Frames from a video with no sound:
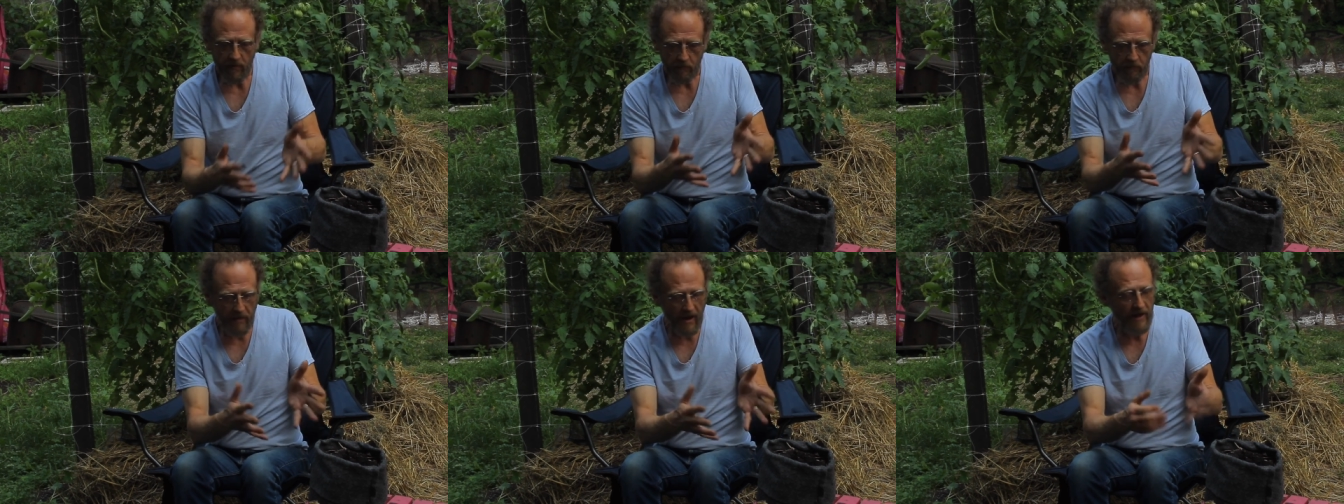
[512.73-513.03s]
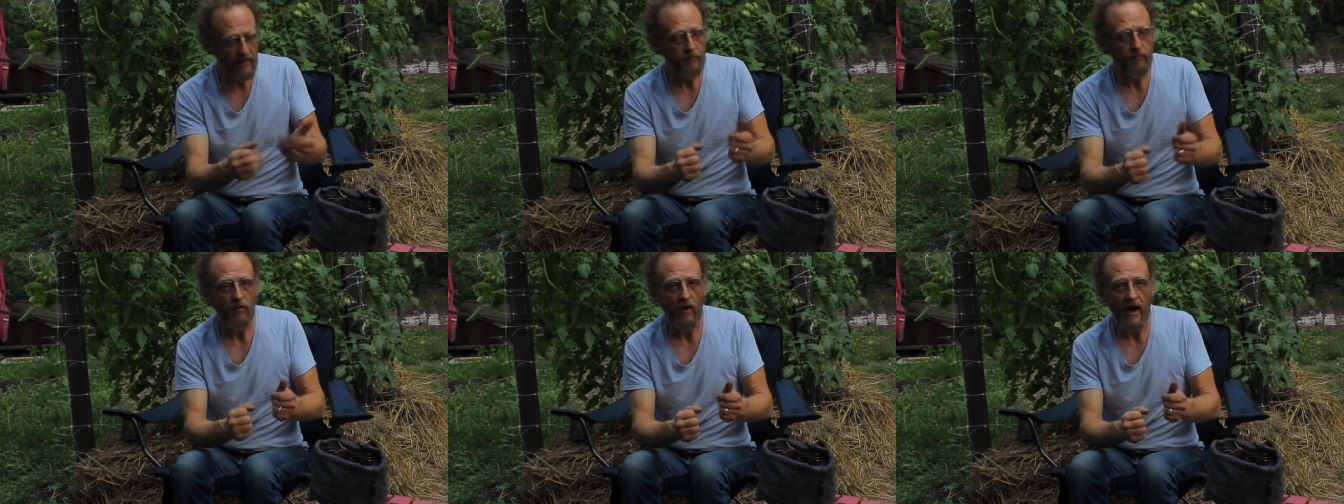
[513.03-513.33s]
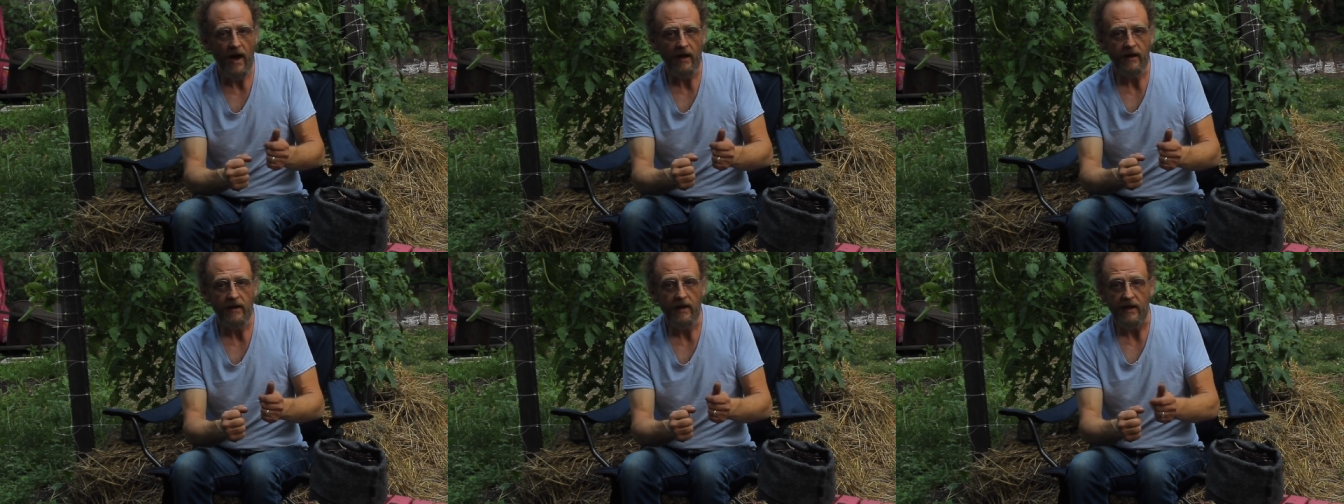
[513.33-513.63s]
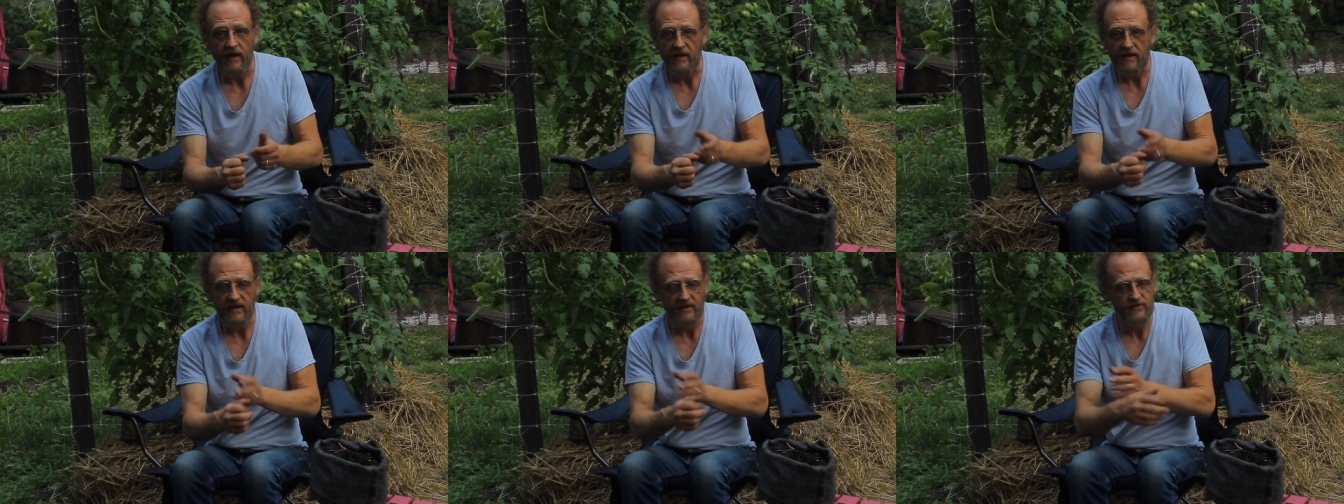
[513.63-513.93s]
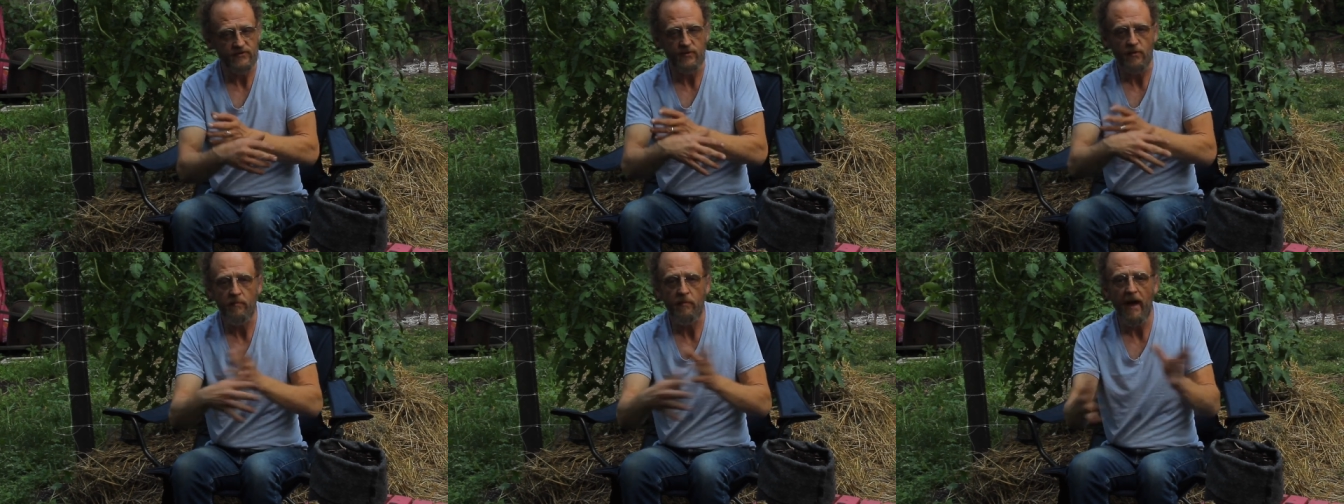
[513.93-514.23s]
buy the product. It's
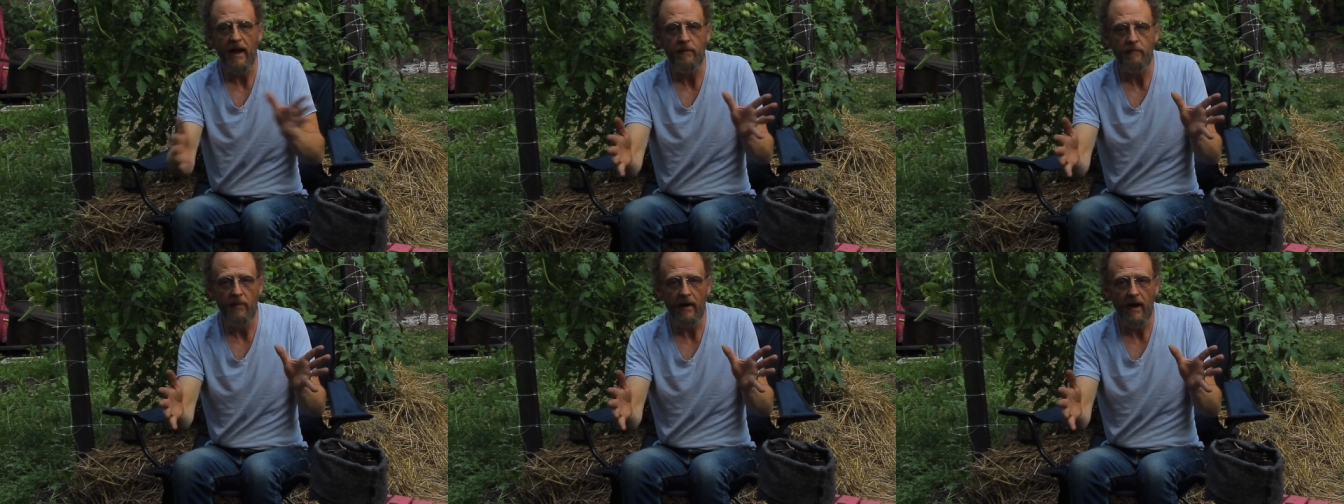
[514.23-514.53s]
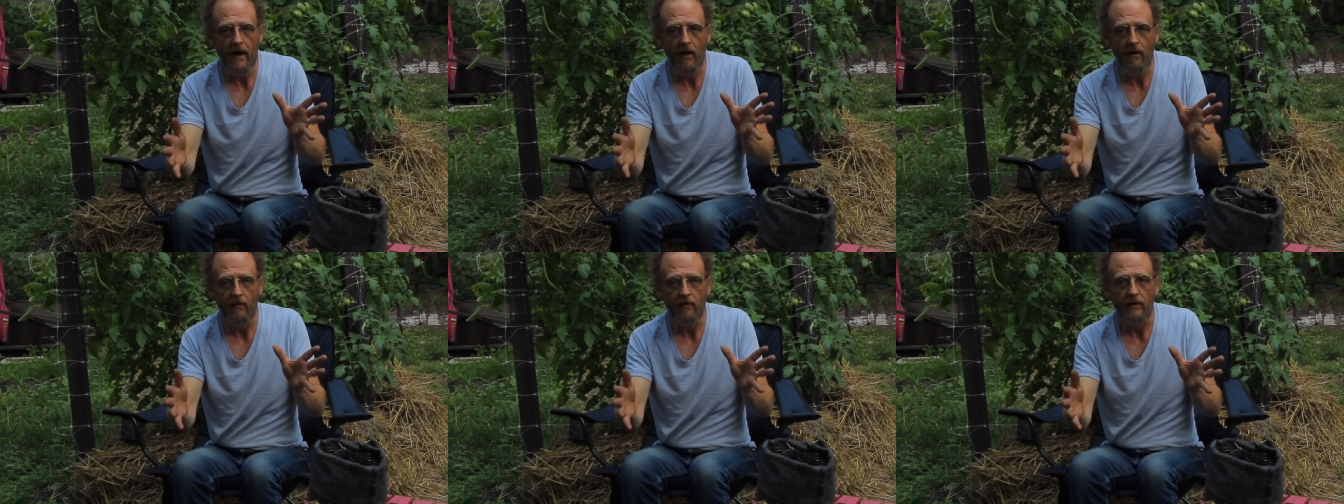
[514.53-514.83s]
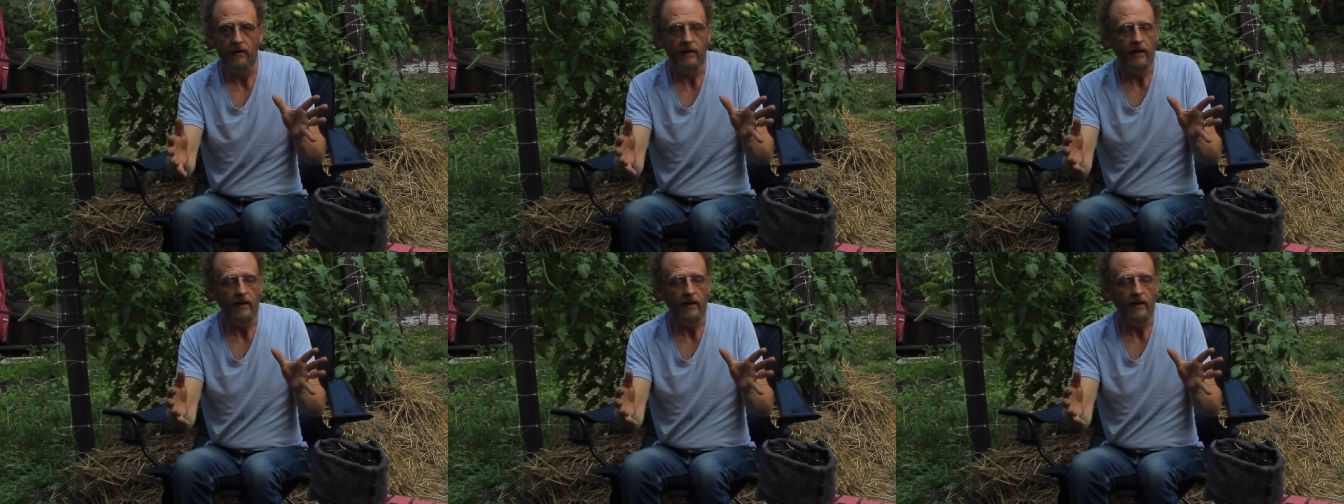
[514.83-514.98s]
through PayPal.